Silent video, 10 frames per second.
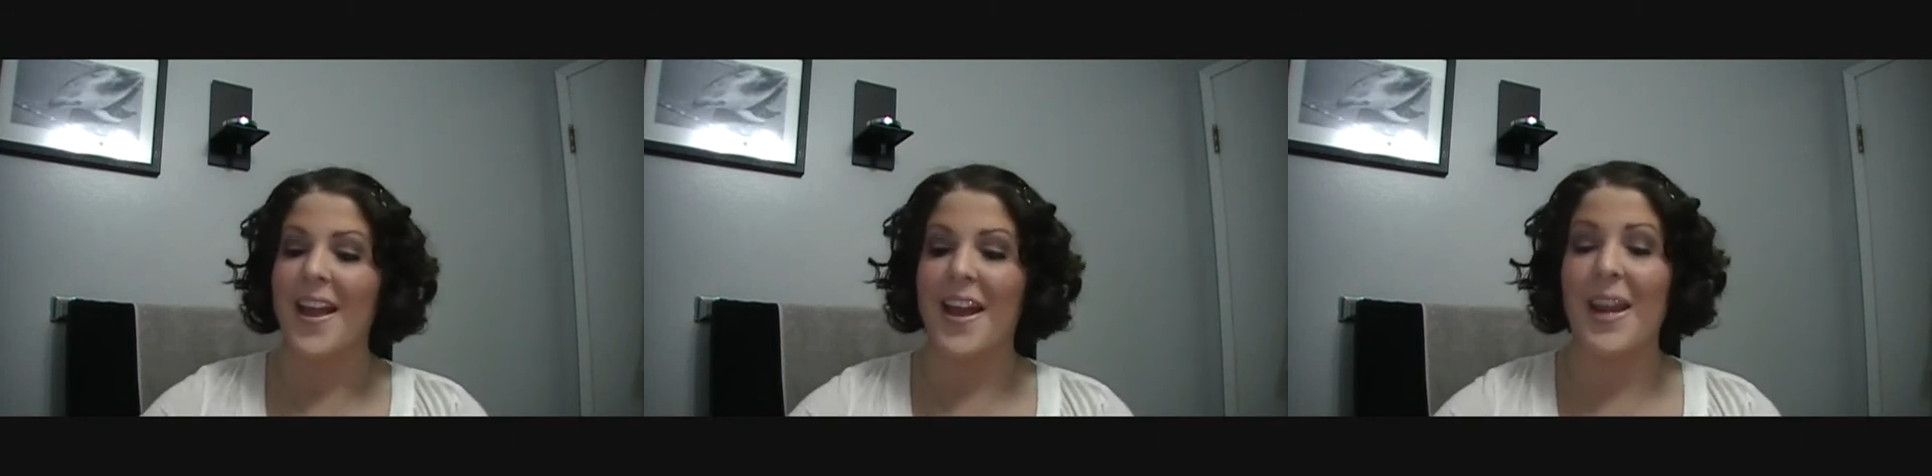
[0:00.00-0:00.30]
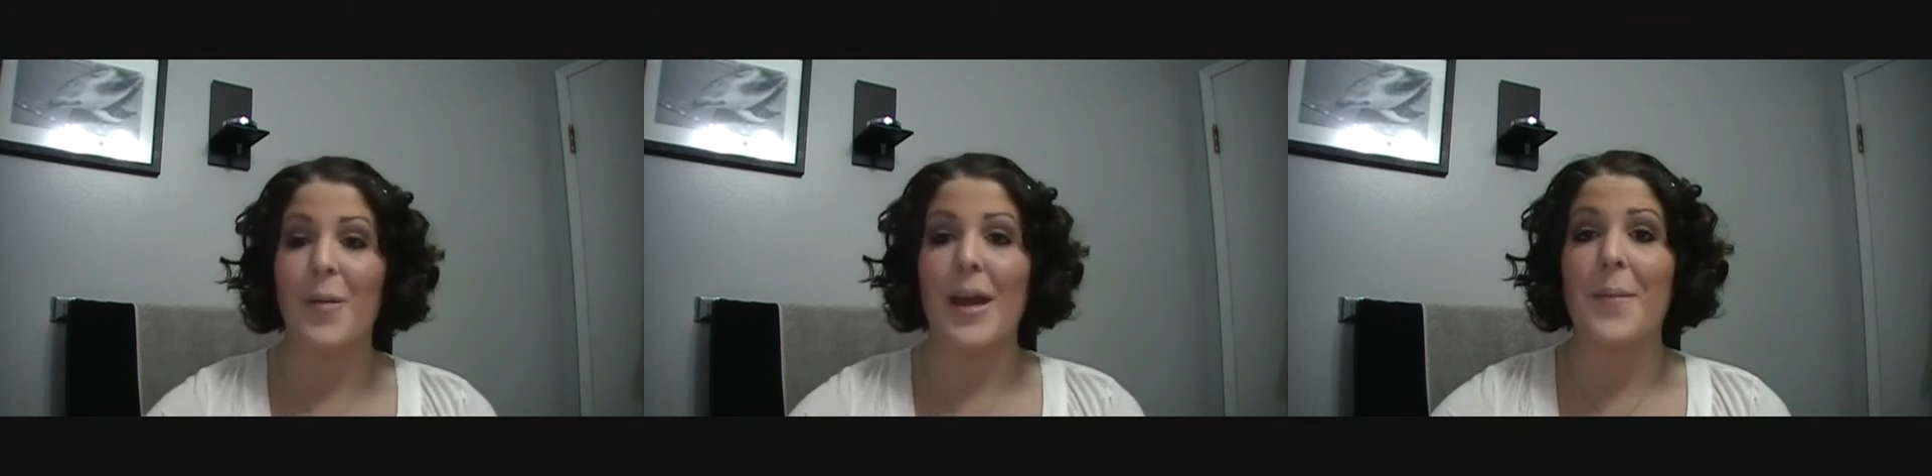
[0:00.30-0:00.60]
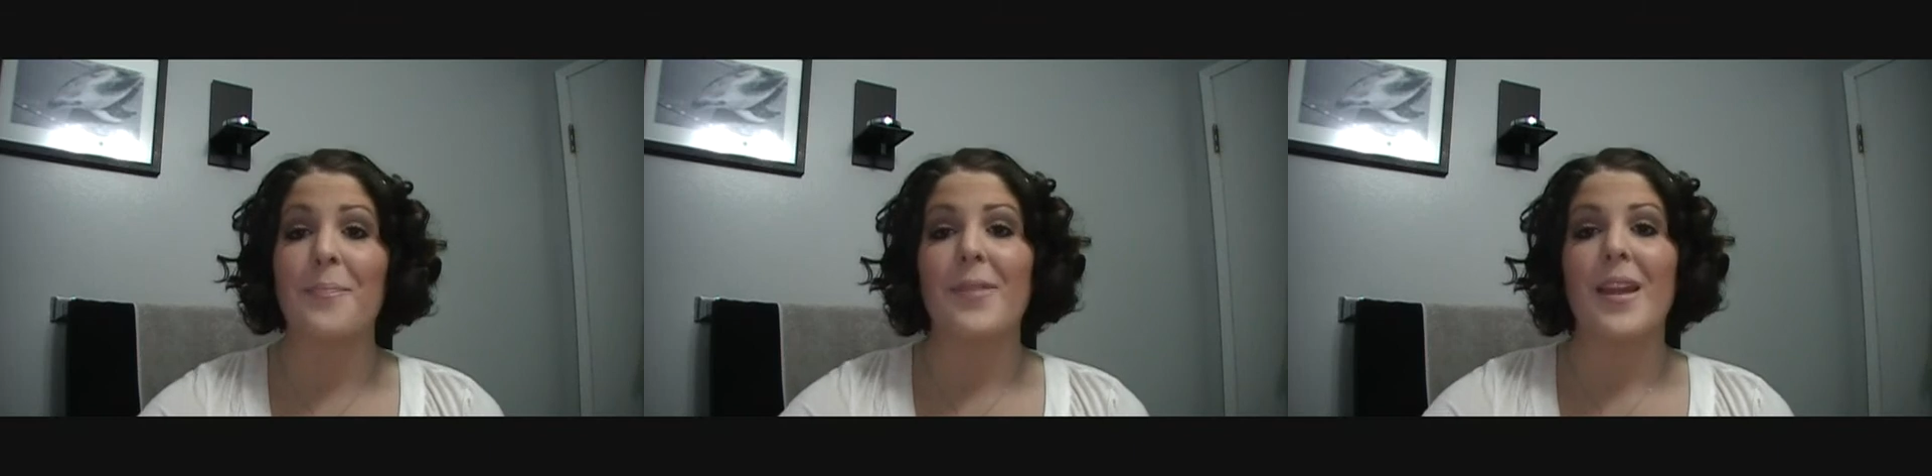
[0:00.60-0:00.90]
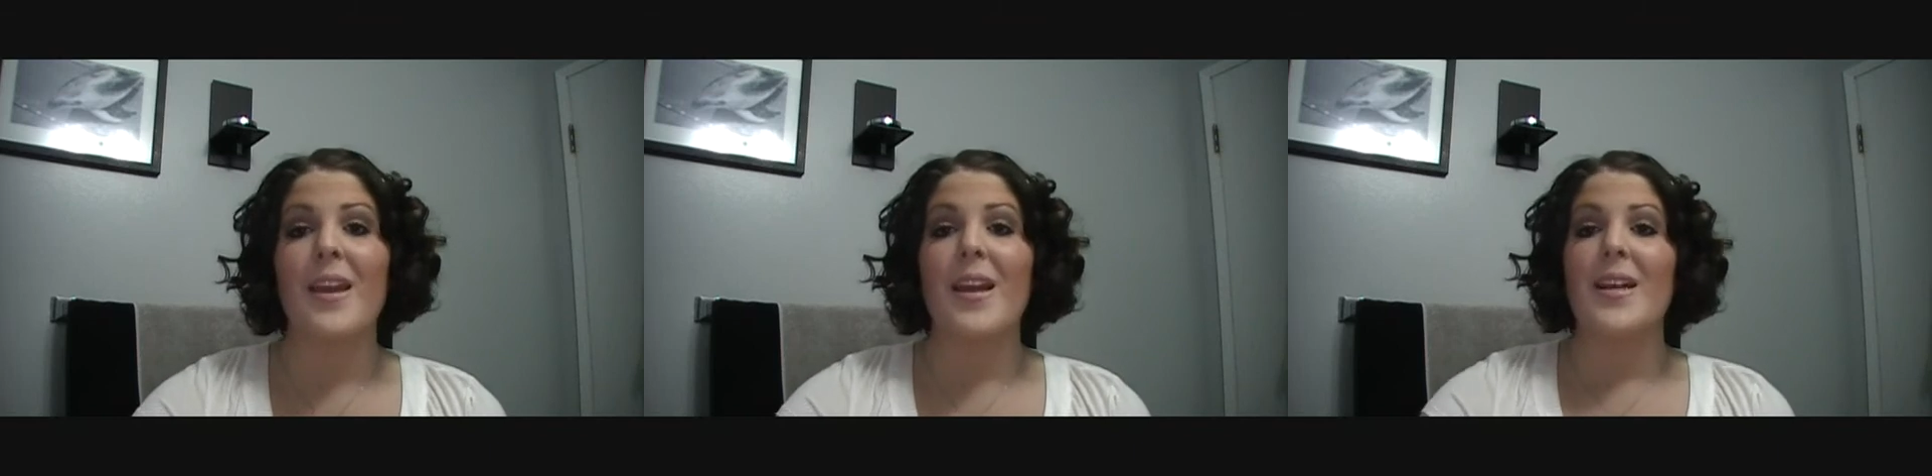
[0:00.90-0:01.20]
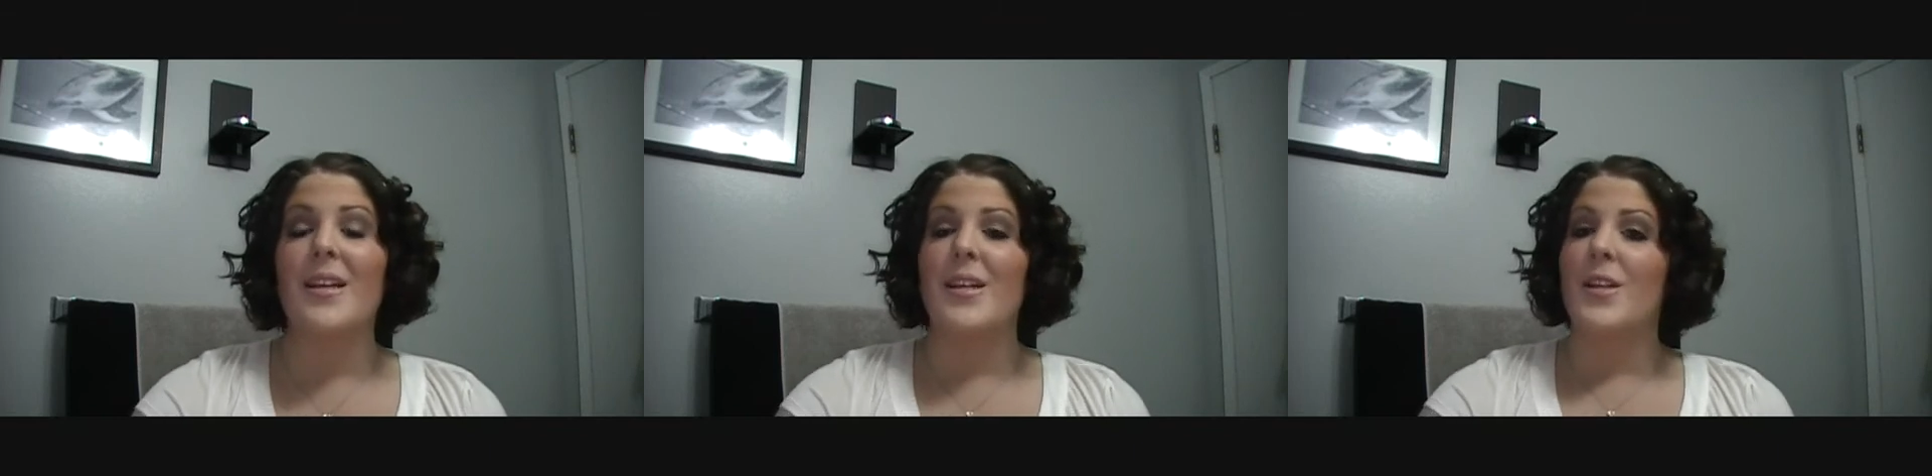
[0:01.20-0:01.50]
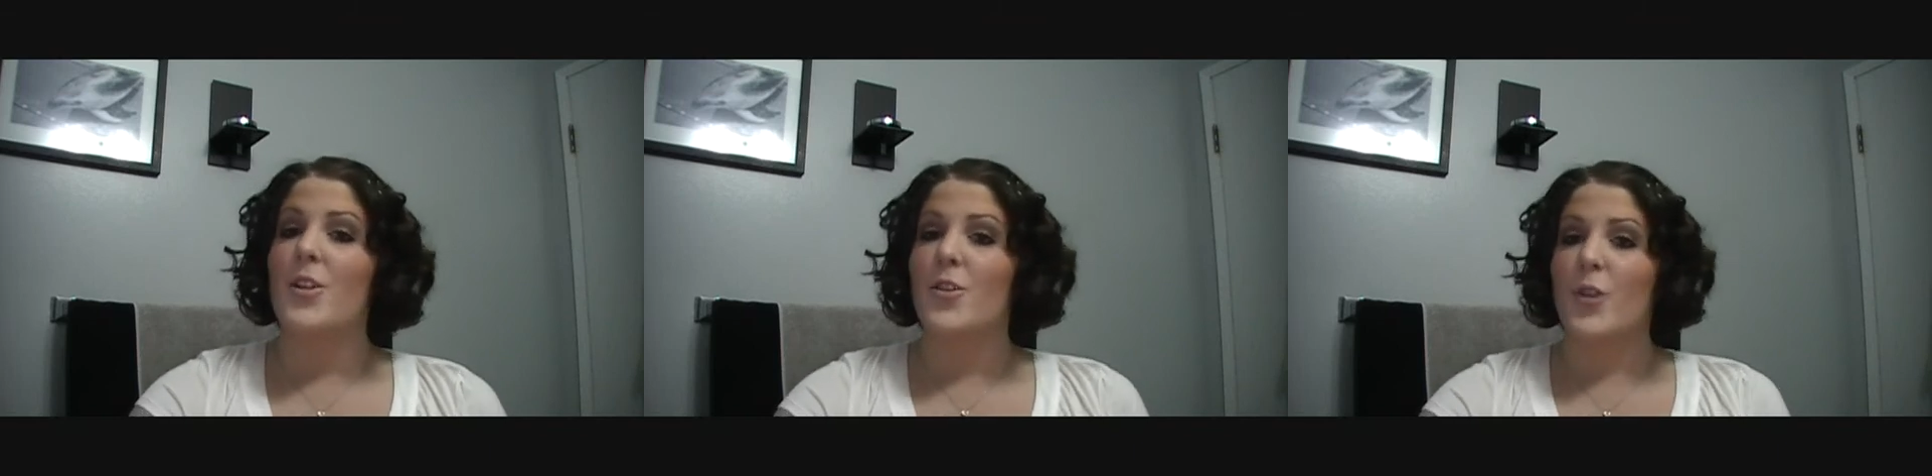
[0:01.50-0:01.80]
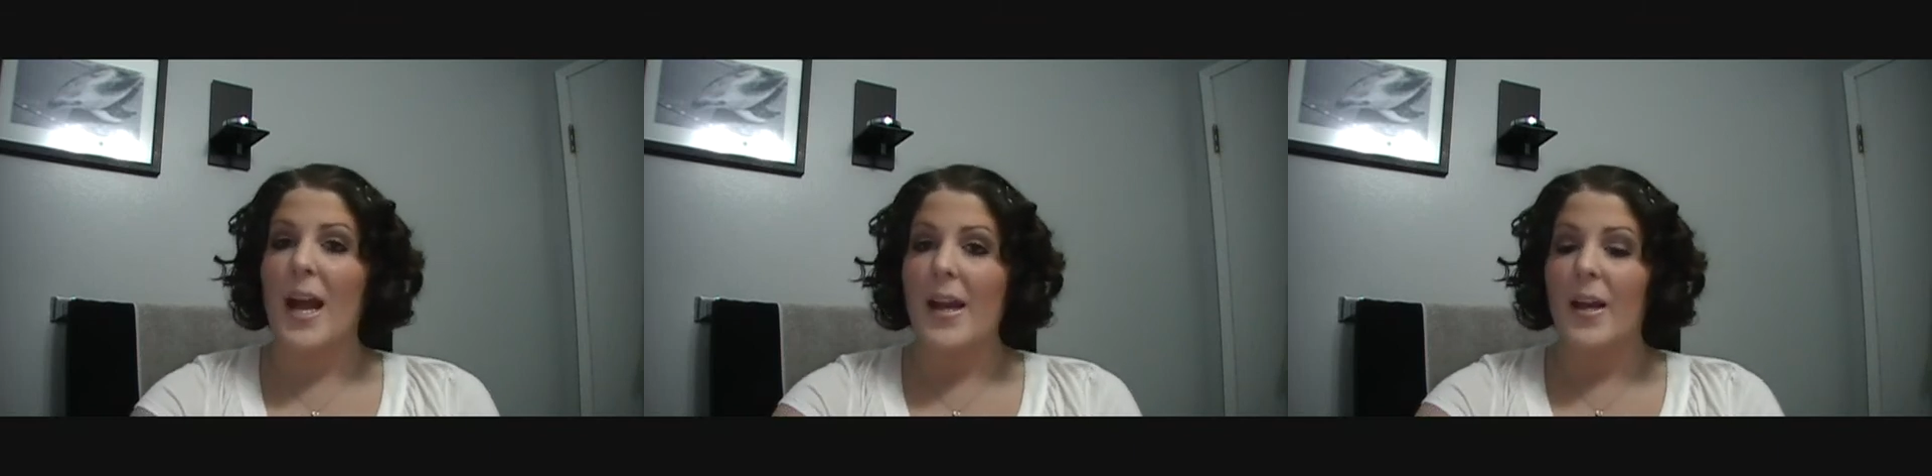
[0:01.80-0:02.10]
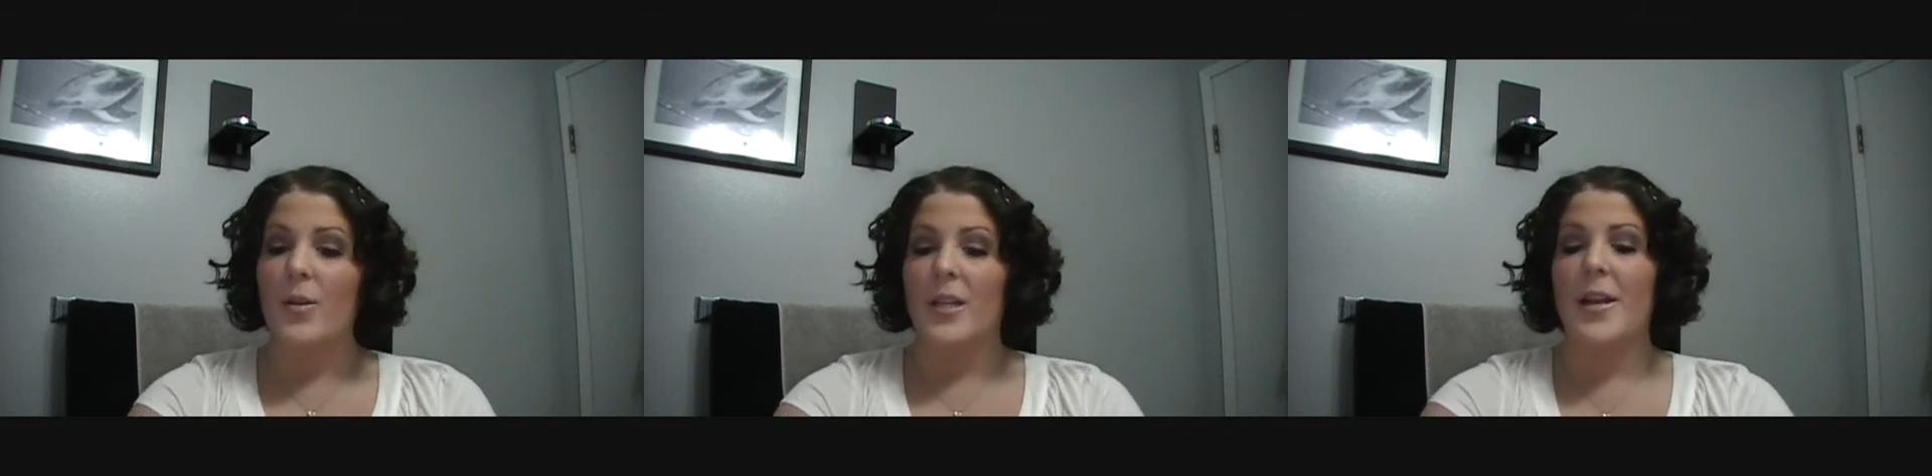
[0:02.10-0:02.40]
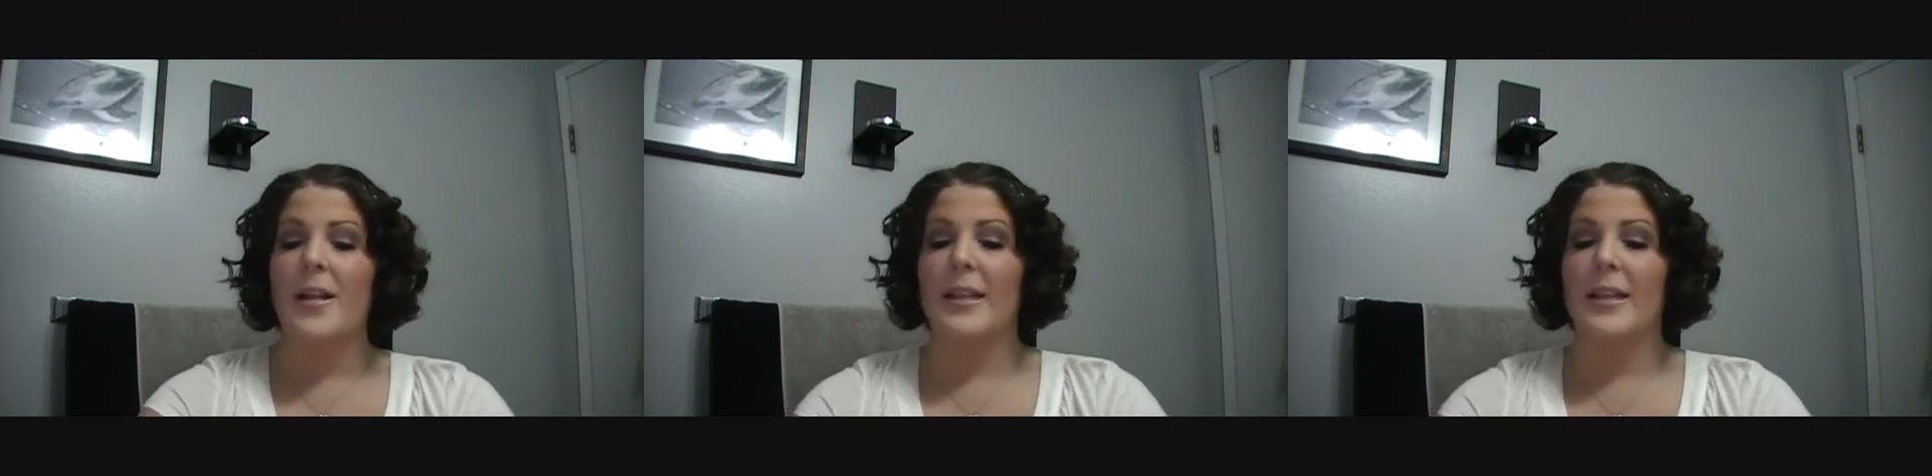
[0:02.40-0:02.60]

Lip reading: Anyway, try it out,